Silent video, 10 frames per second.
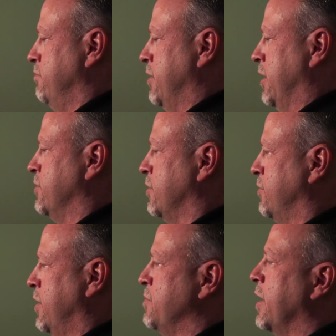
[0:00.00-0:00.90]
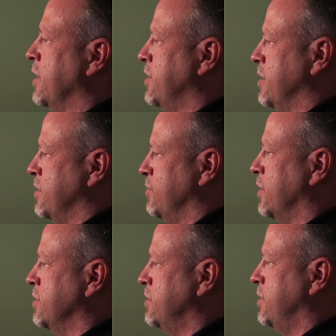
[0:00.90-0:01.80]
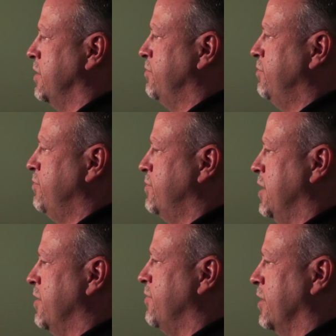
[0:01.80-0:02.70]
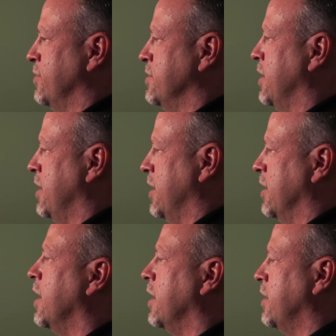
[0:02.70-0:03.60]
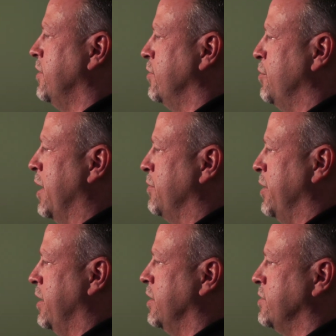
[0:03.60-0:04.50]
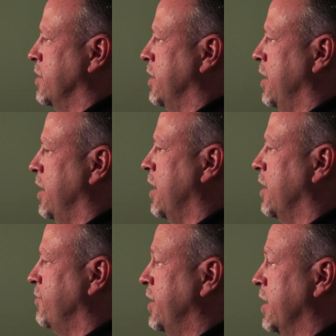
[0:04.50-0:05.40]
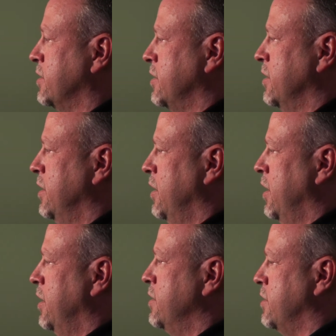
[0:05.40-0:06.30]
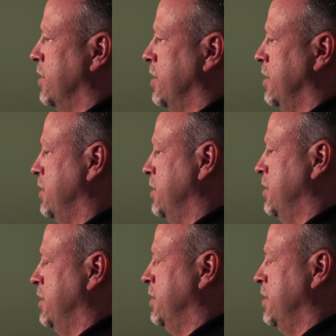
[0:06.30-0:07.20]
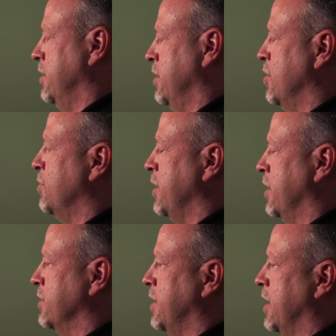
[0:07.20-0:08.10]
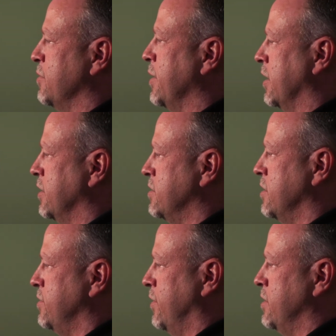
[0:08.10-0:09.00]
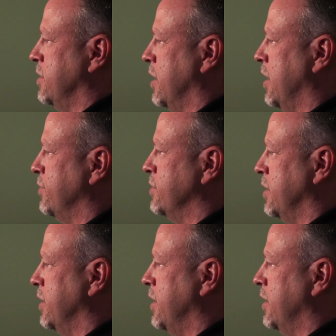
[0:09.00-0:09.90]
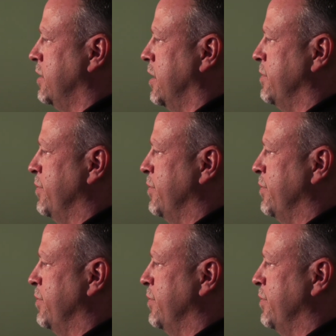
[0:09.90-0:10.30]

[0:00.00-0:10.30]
And so really my intention was to see if there was anything that I could do about making sure that it got fixed so that nobody else had to be in the situation that I was in at that time.